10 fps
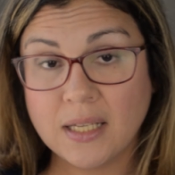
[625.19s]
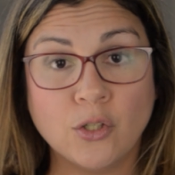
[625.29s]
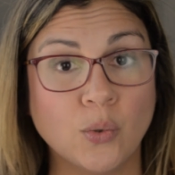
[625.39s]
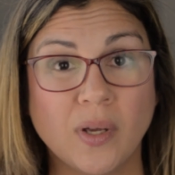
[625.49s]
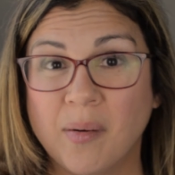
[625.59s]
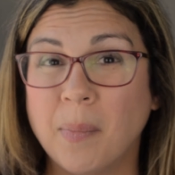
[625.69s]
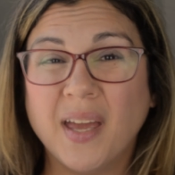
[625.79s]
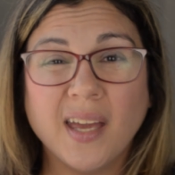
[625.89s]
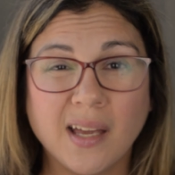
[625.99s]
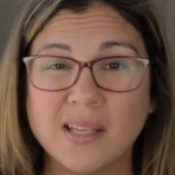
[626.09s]
And you can
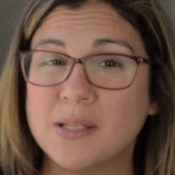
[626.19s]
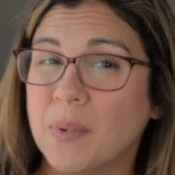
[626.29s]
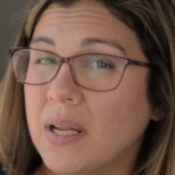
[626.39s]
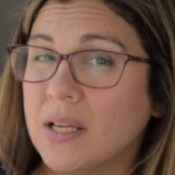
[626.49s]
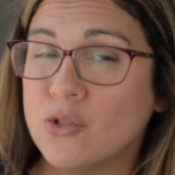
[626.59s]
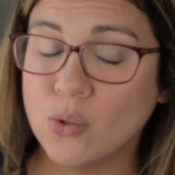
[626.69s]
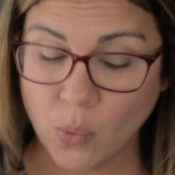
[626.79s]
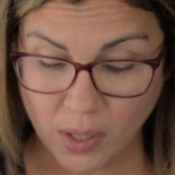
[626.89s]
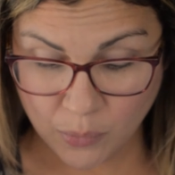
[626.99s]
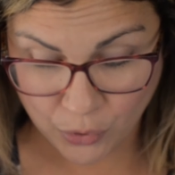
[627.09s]
pick as many as you
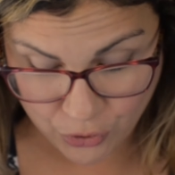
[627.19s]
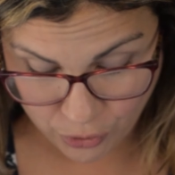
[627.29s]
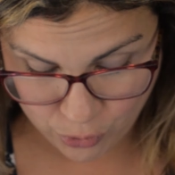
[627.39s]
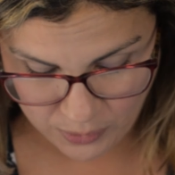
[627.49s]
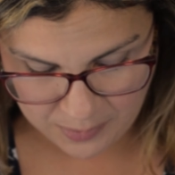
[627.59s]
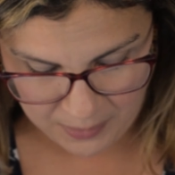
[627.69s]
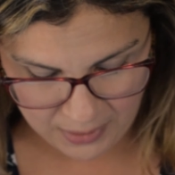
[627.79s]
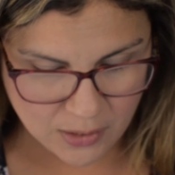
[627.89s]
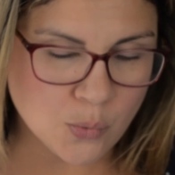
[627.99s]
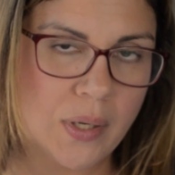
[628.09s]
want. We're trying to do as
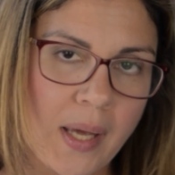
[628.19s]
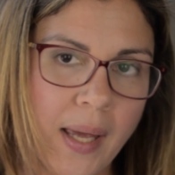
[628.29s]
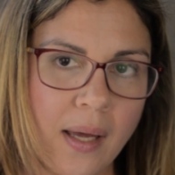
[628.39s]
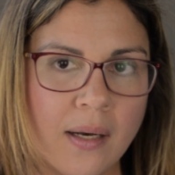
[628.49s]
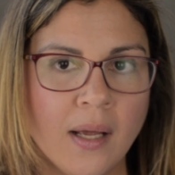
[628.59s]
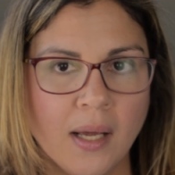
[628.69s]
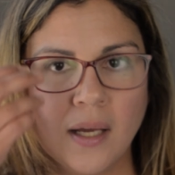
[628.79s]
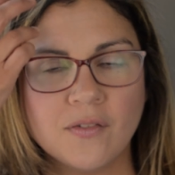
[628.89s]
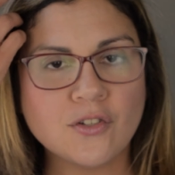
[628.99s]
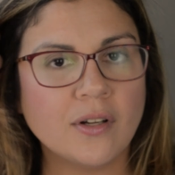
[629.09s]
many as we can
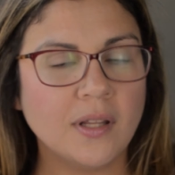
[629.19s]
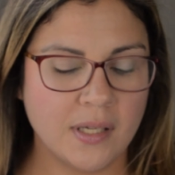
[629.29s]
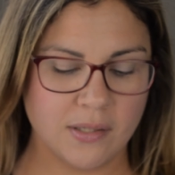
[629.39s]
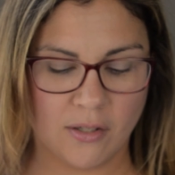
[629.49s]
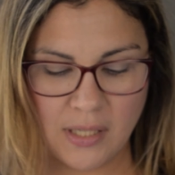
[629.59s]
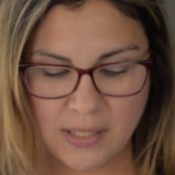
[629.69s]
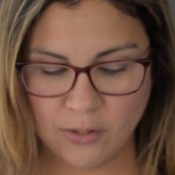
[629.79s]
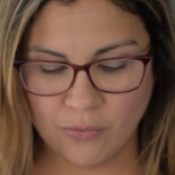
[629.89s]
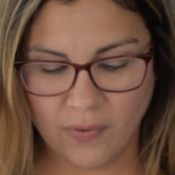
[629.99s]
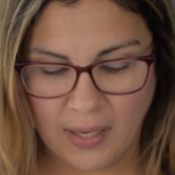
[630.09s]
if there are things that are easy
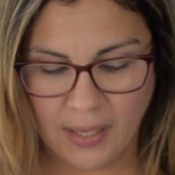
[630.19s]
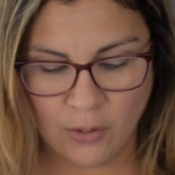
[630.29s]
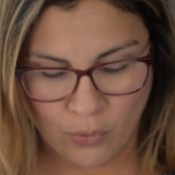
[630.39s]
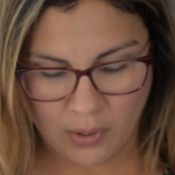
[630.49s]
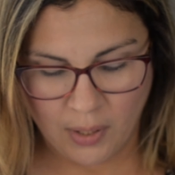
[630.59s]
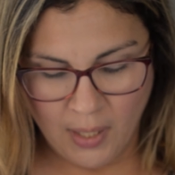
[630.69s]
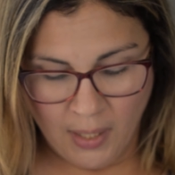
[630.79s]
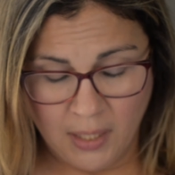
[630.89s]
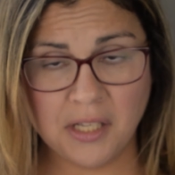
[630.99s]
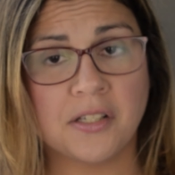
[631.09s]
to find or
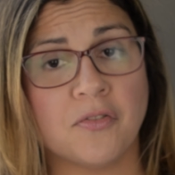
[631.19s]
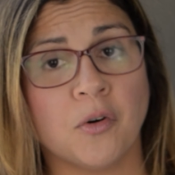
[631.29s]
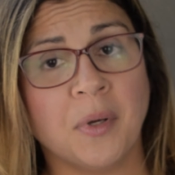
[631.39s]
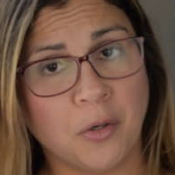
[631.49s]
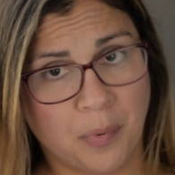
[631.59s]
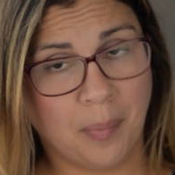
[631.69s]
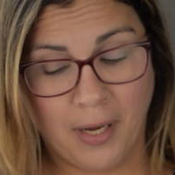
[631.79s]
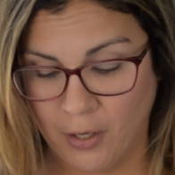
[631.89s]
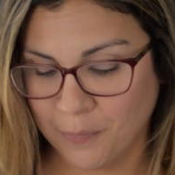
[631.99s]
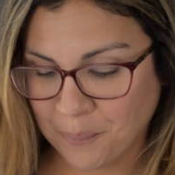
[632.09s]
easy for me to
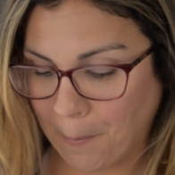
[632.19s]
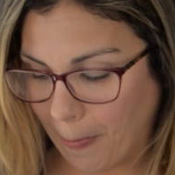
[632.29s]
prepare.